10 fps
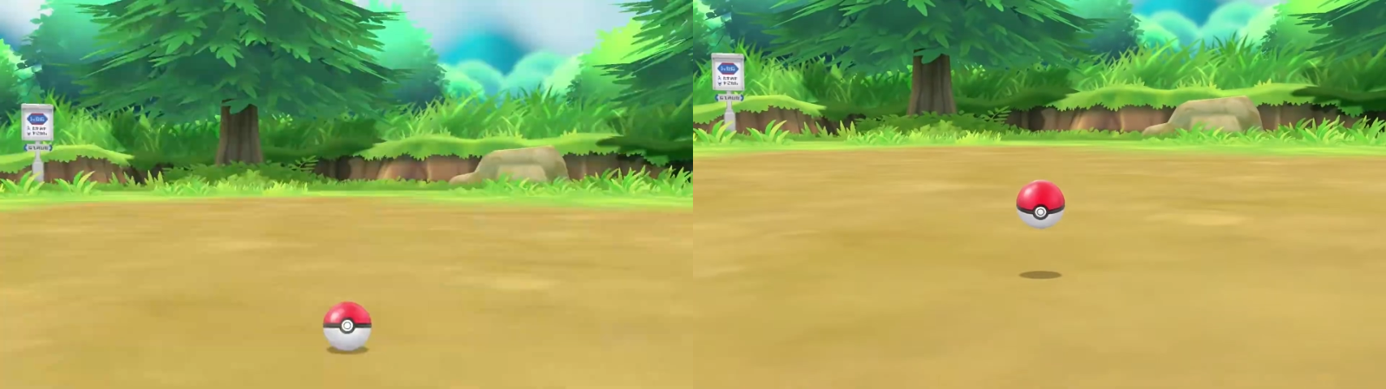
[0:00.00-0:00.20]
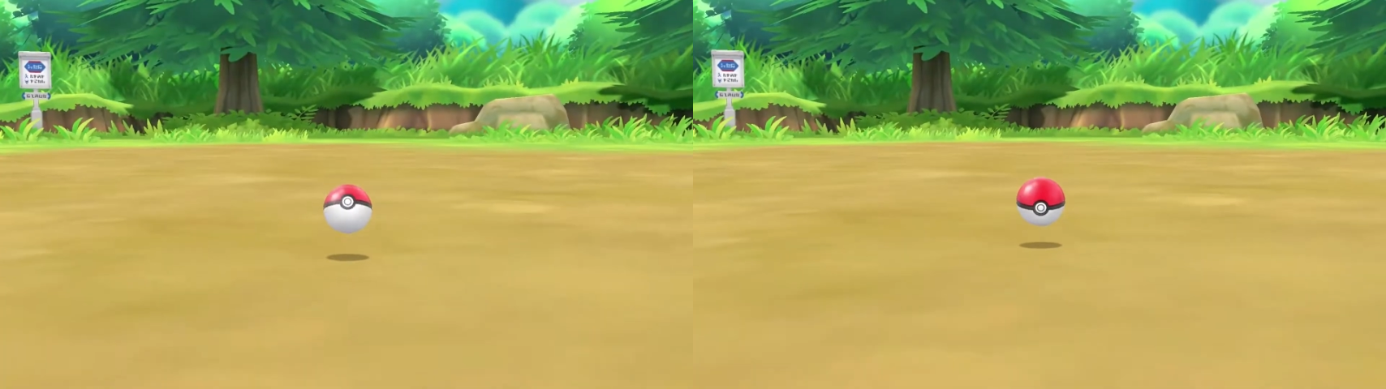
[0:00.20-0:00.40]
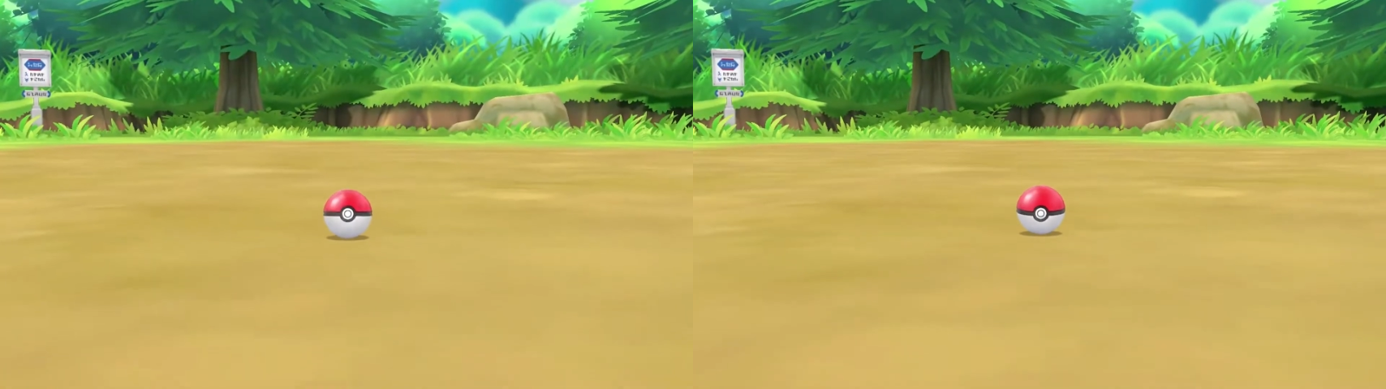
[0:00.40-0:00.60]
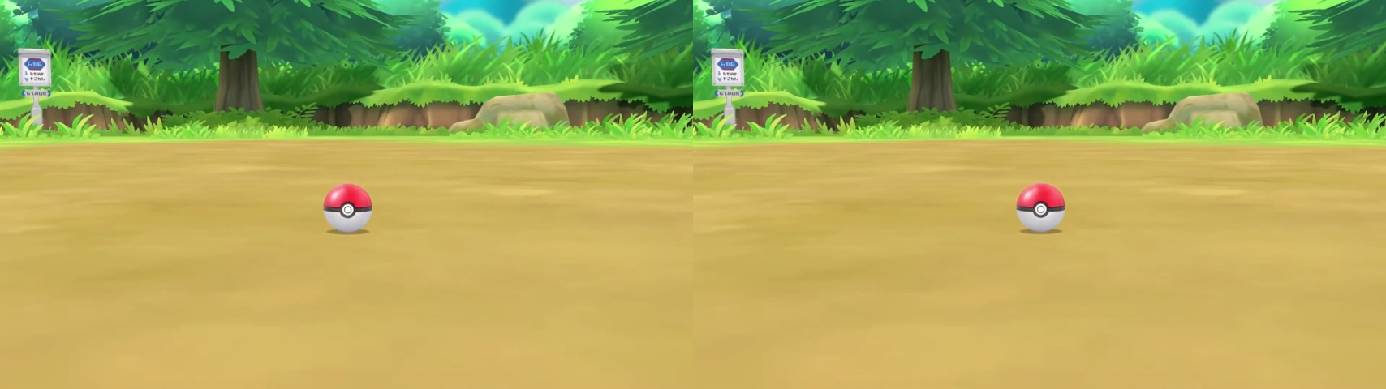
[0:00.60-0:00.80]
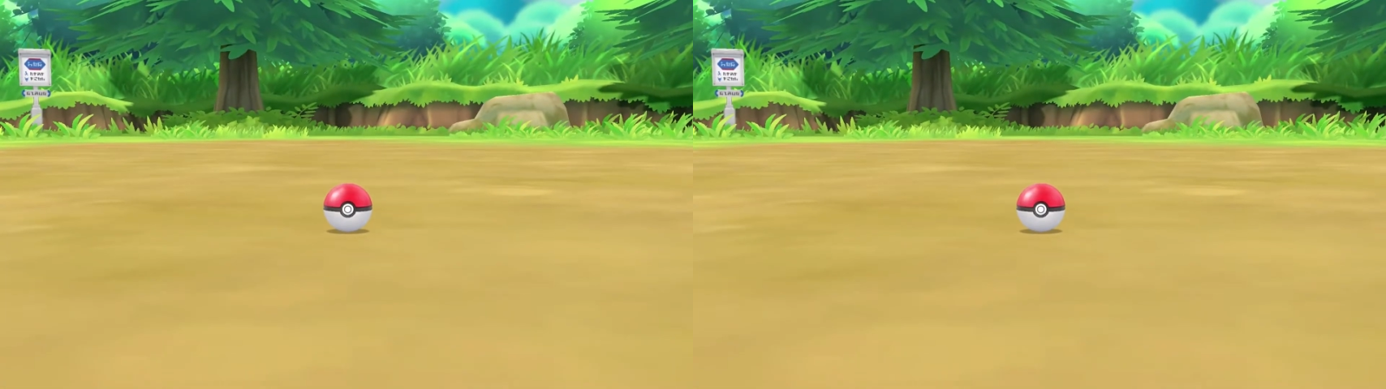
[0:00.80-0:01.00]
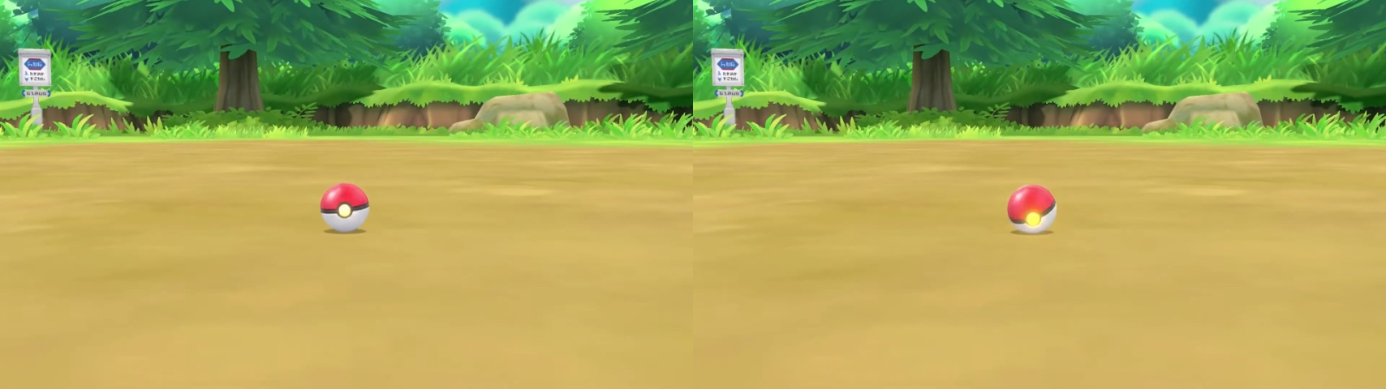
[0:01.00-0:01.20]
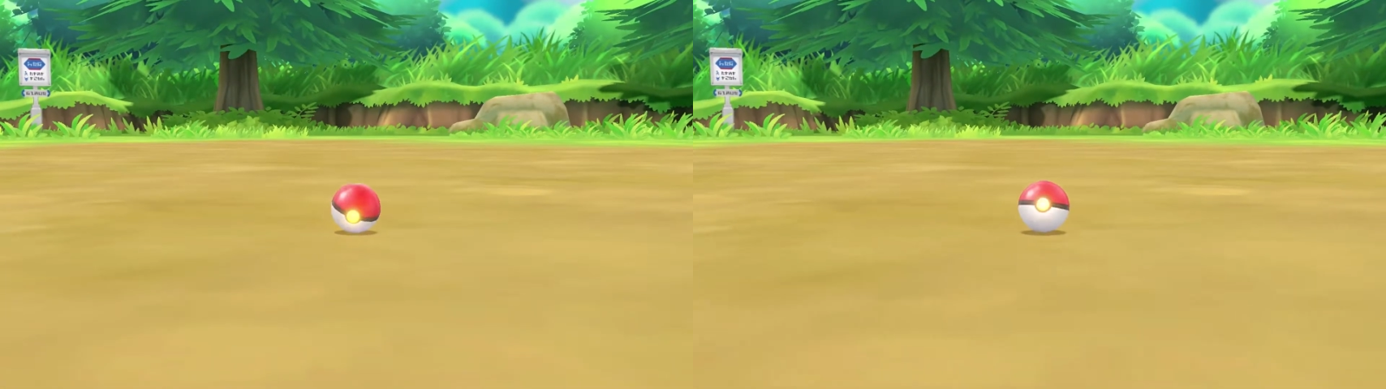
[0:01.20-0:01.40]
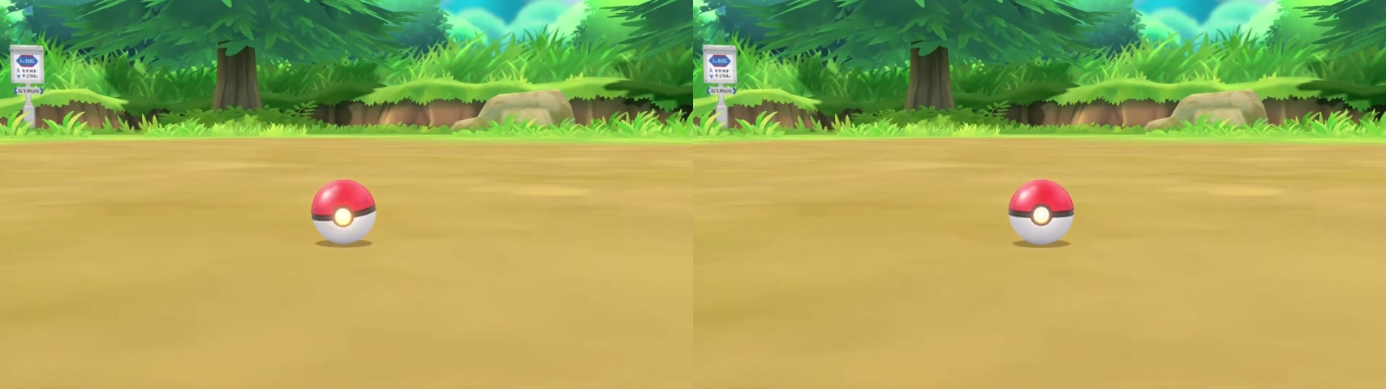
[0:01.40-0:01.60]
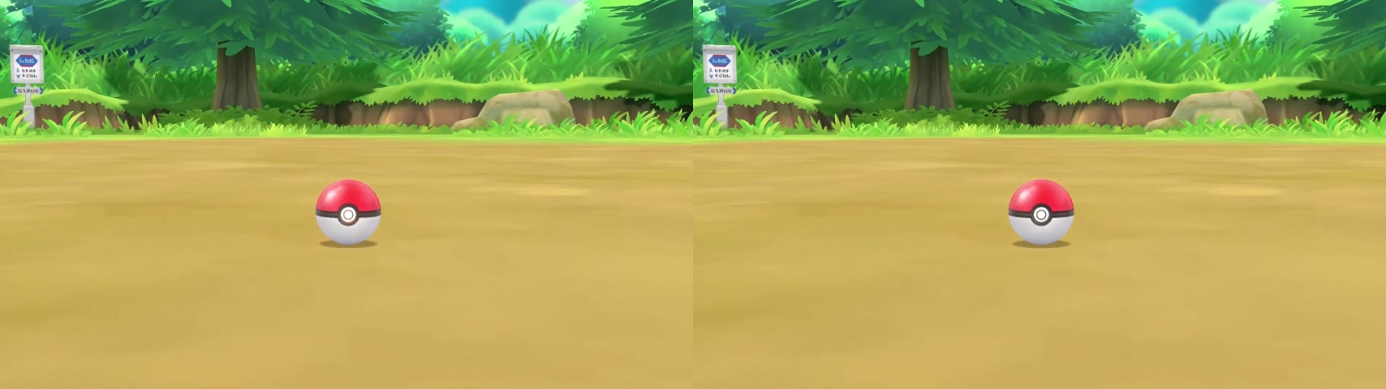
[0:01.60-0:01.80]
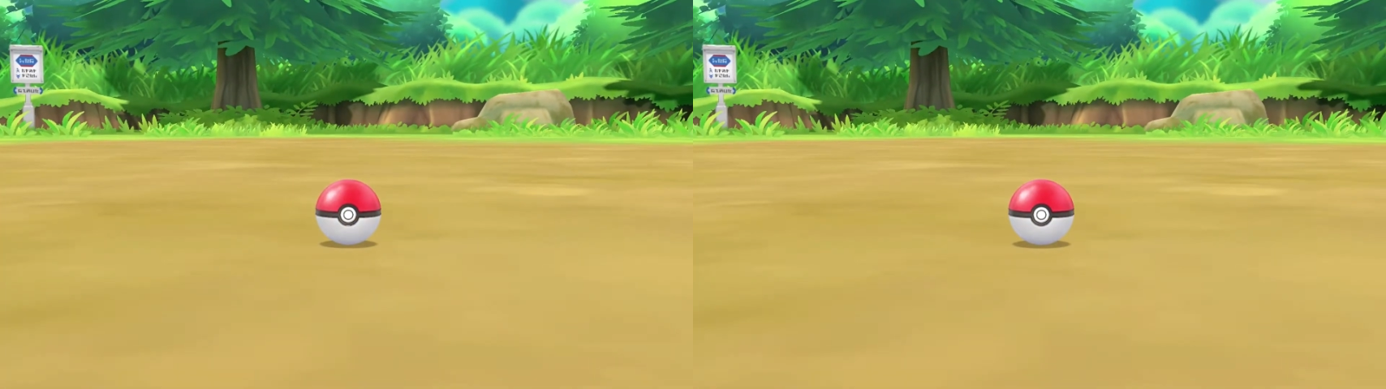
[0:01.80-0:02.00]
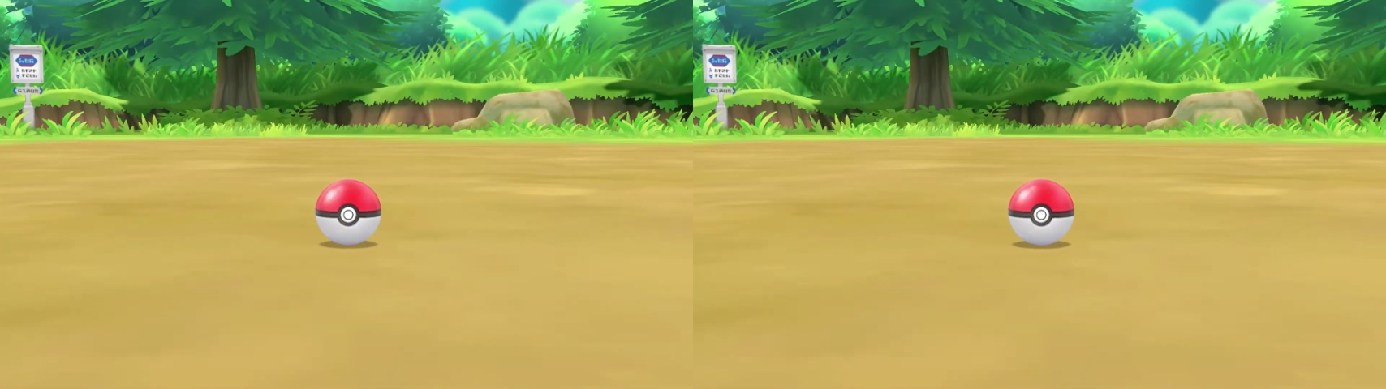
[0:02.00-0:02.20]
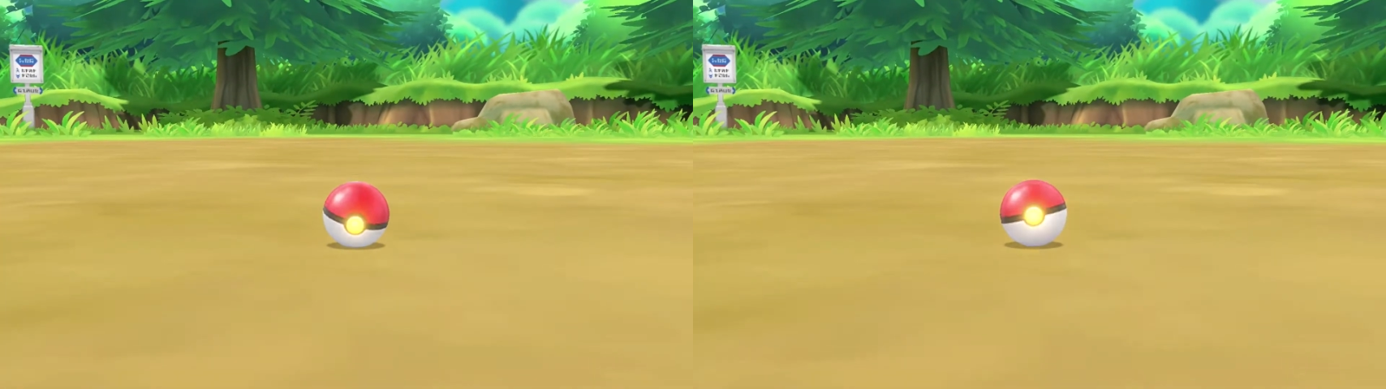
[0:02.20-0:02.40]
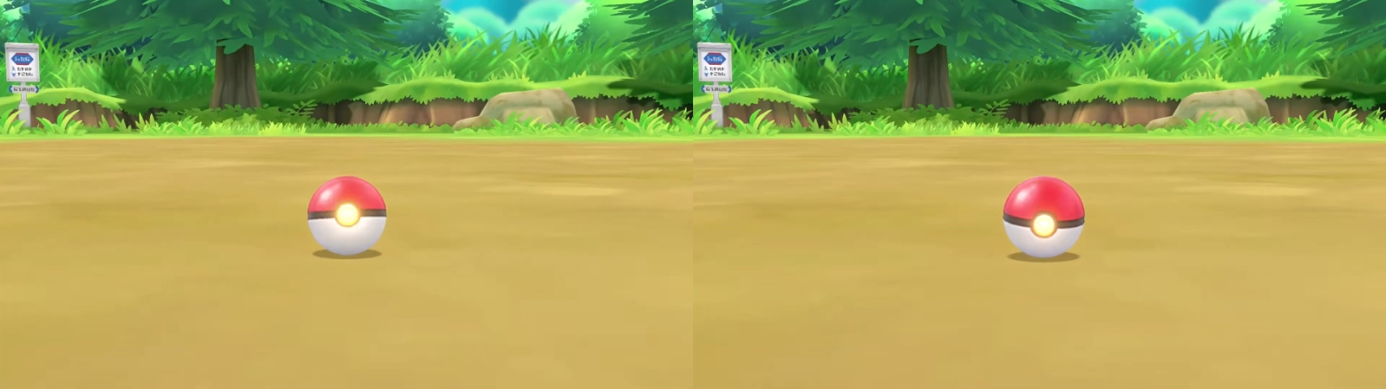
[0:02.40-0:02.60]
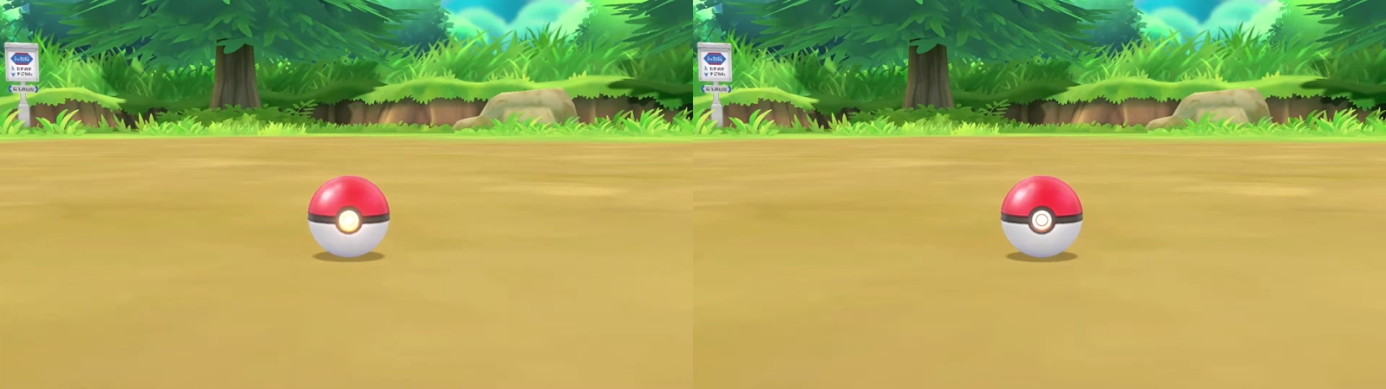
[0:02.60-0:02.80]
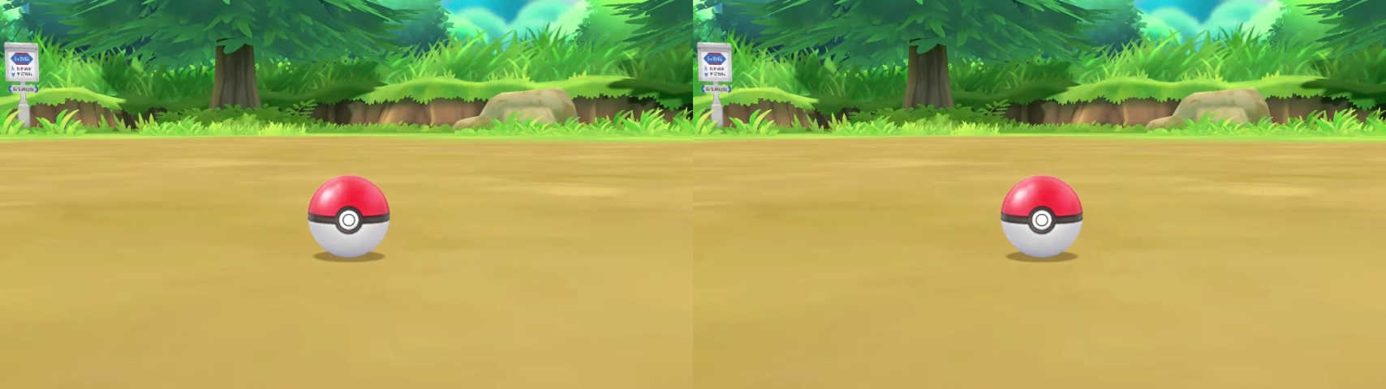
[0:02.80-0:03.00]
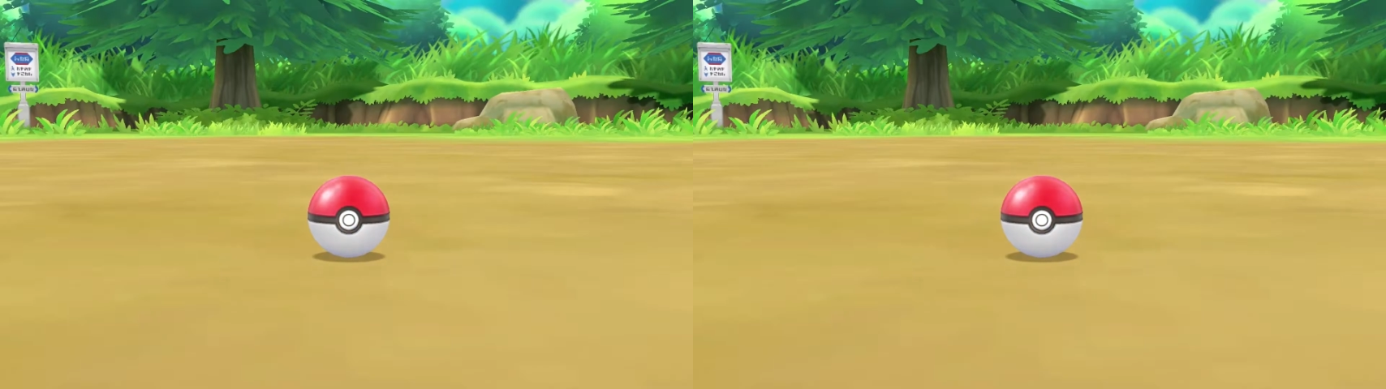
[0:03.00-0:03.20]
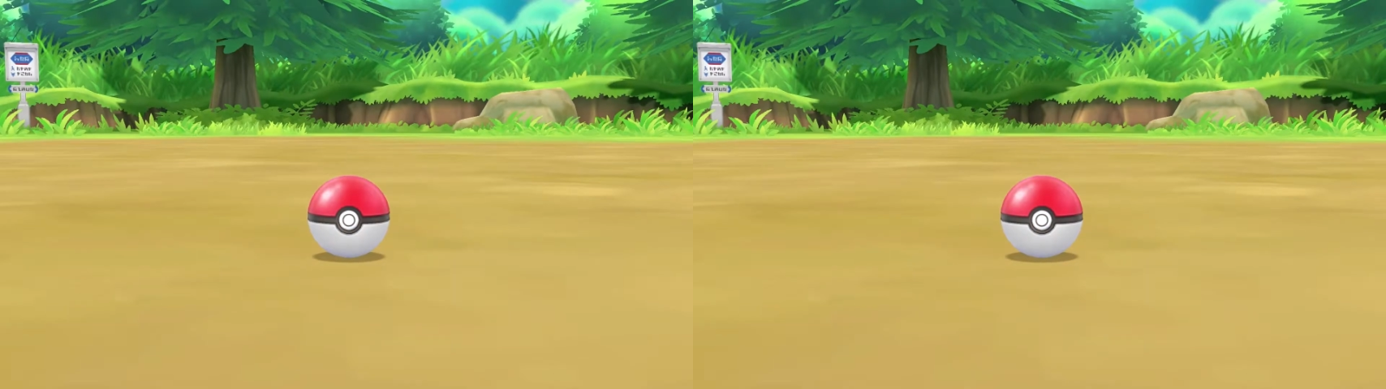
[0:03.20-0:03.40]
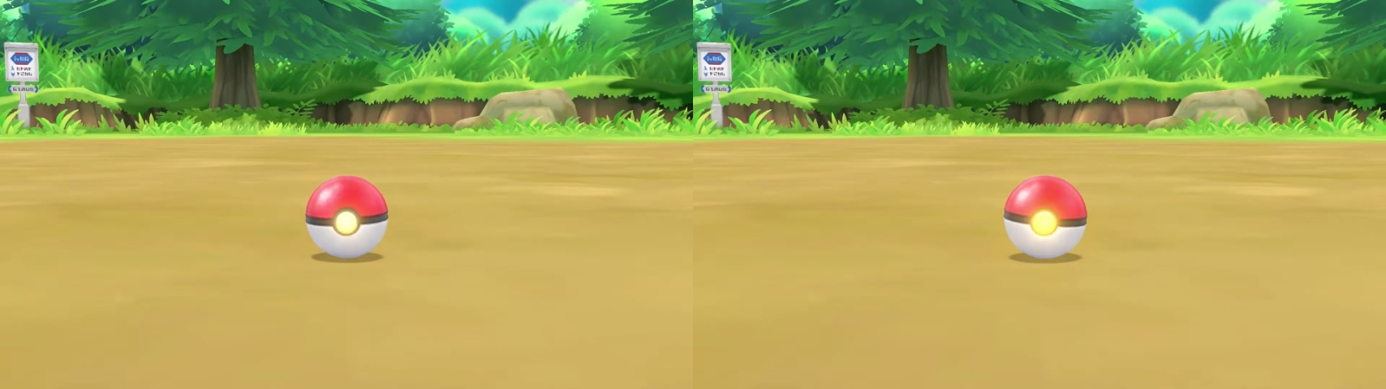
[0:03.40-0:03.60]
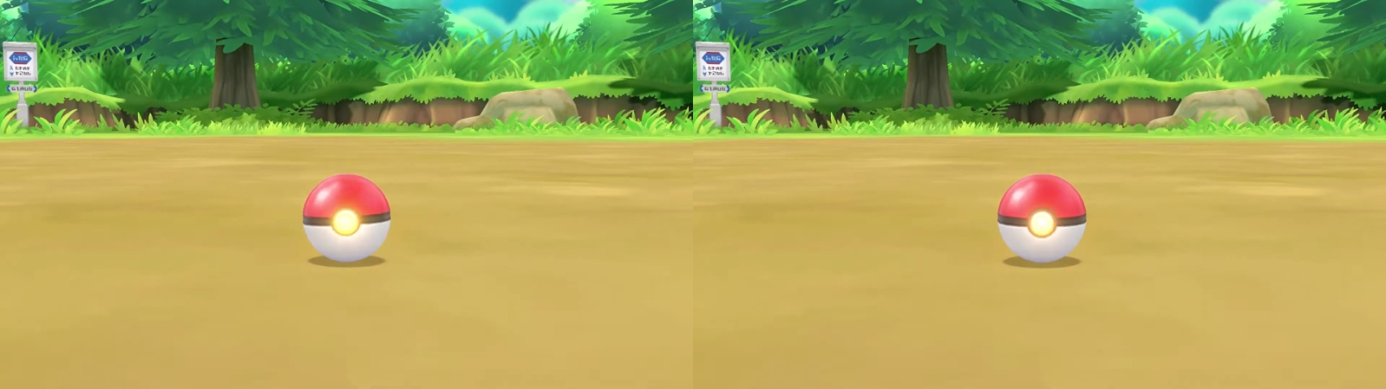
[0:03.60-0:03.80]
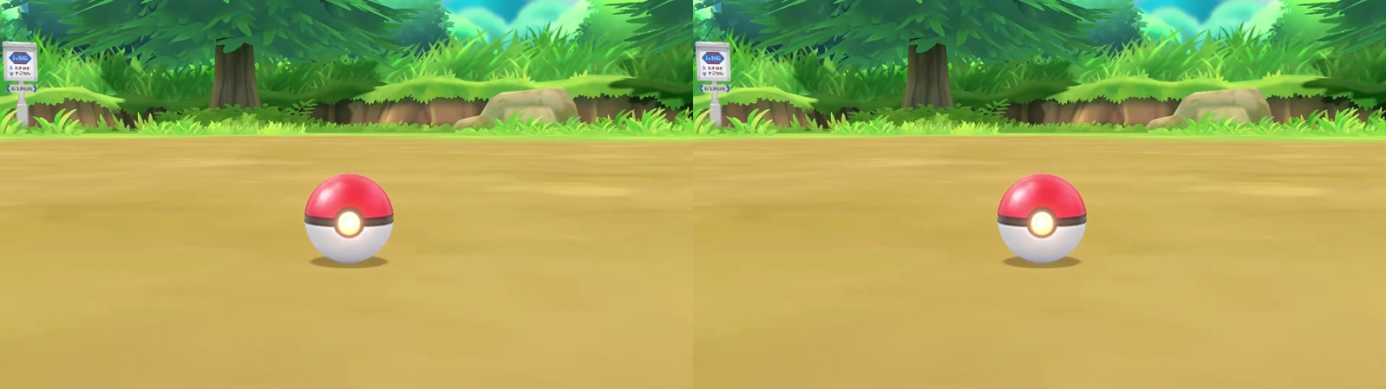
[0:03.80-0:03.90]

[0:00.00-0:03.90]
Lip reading: Nobody's mouth can be seen.